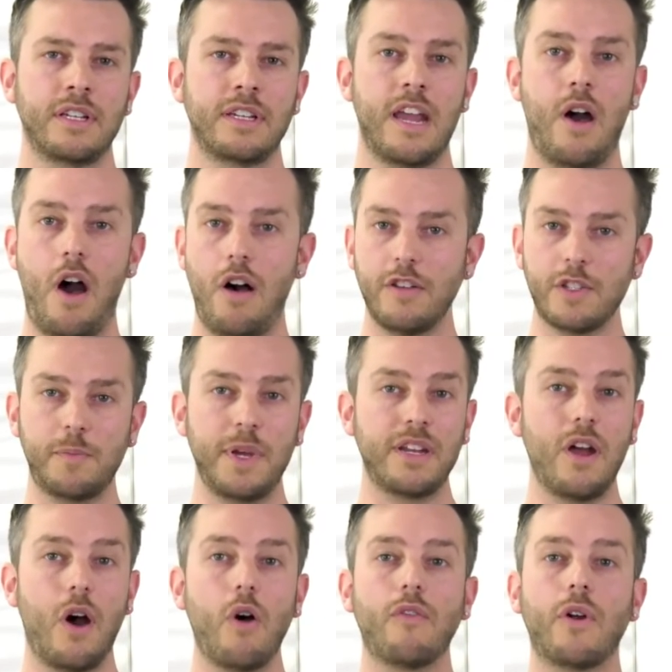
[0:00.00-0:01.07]
Now, I'll
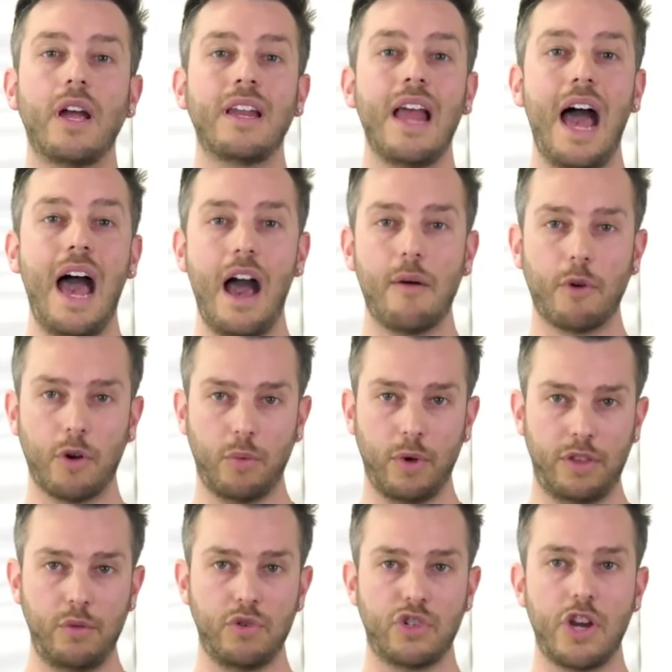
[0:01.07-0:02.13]
spend over an hour
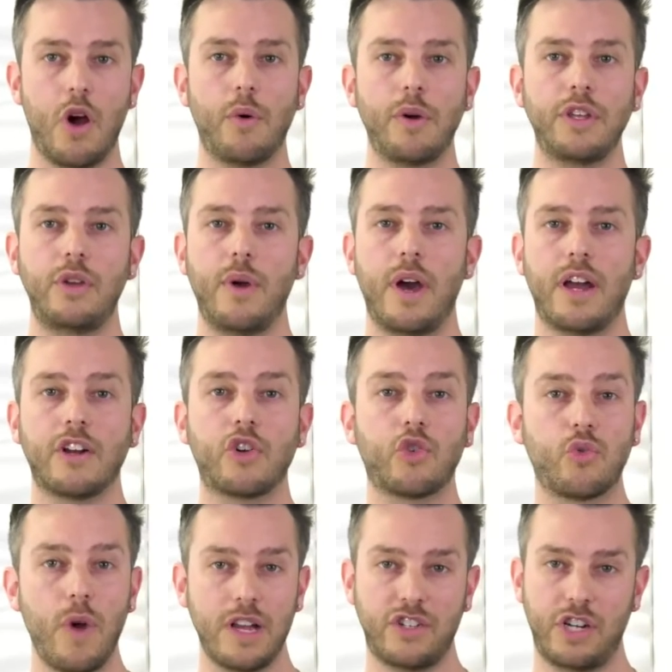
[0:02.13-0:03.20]
with you showing you how to
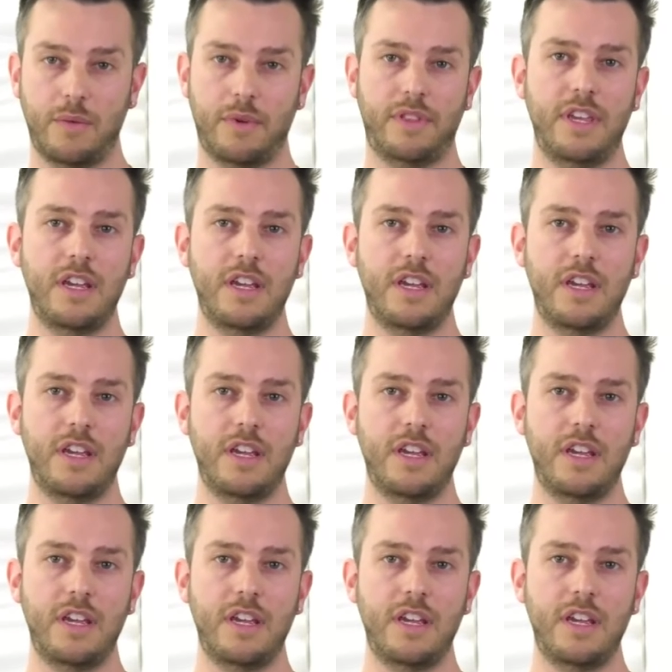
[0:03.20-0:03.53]
crush it with